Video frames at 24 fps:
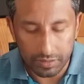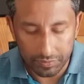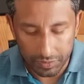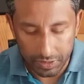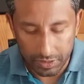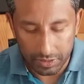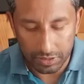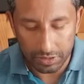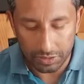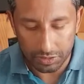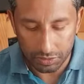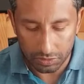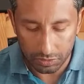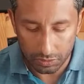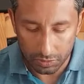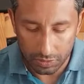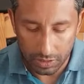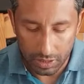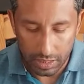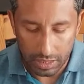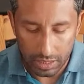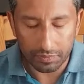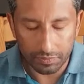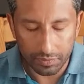we need
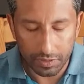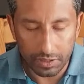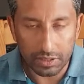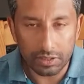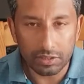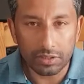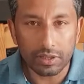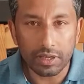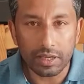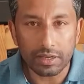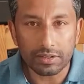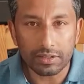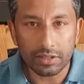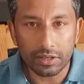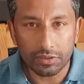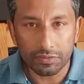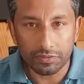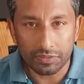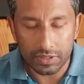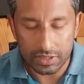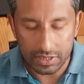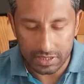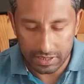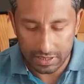to get rid of
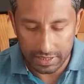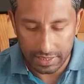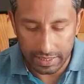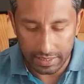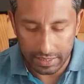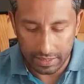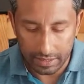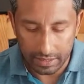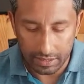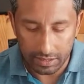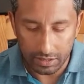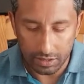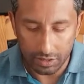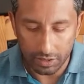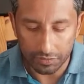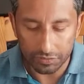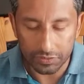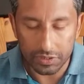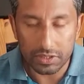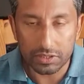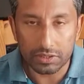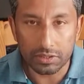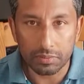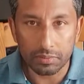the skin of
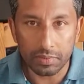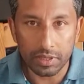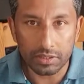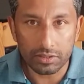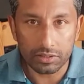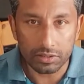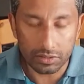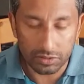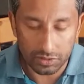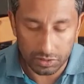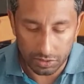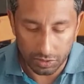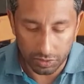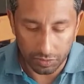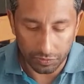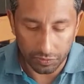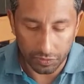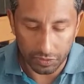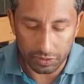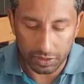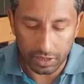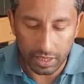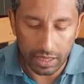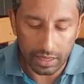this tomato. So
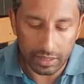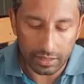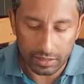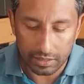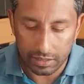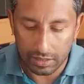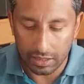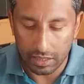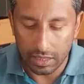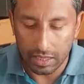for that,